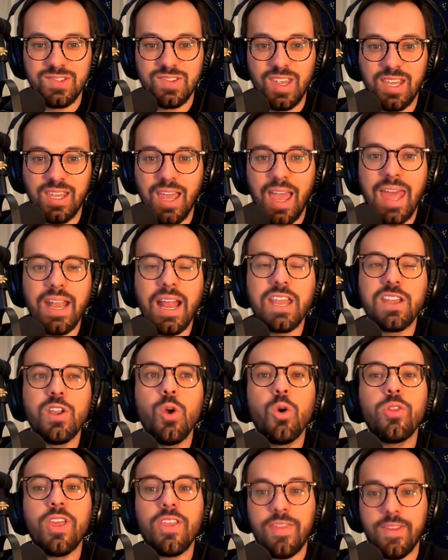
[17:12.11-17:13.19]
Like, and I
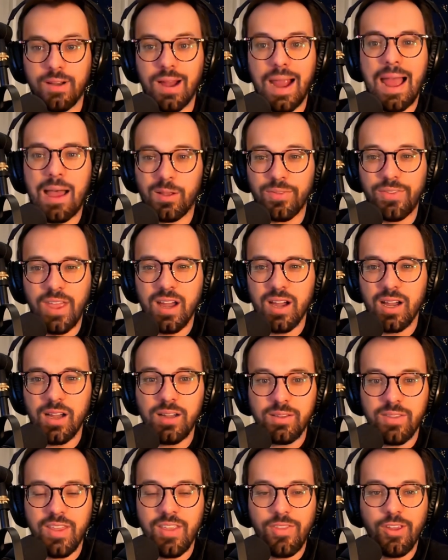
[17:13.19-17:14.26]
know that they're out there,
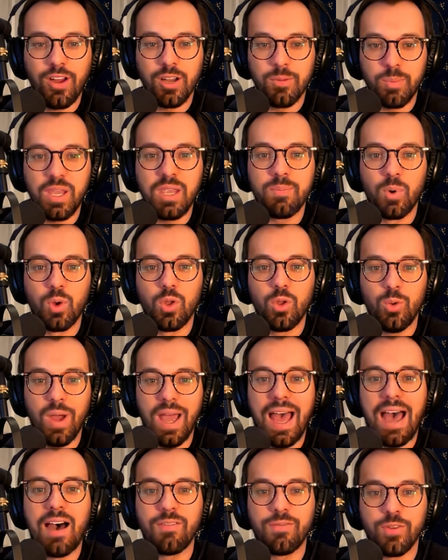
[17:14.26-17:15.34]
that there are people who
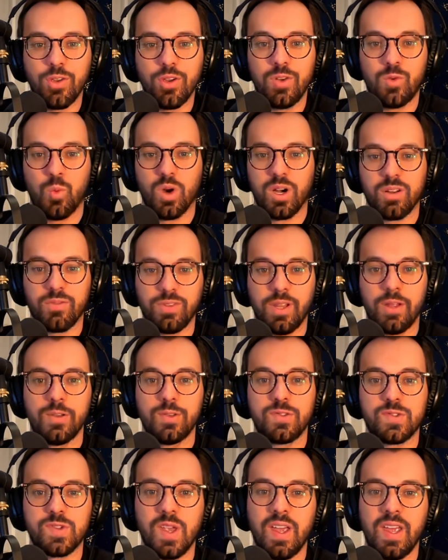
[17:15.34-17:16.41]
have good
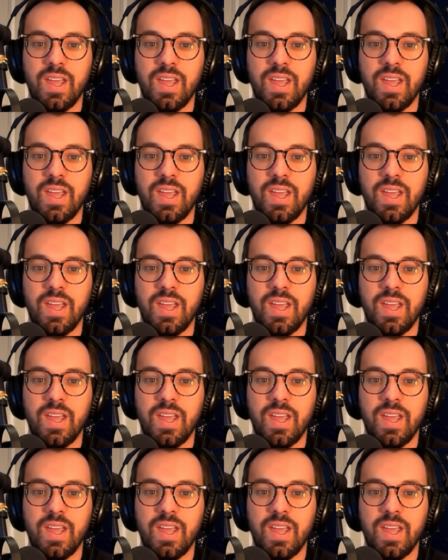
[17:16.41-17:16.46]
workflows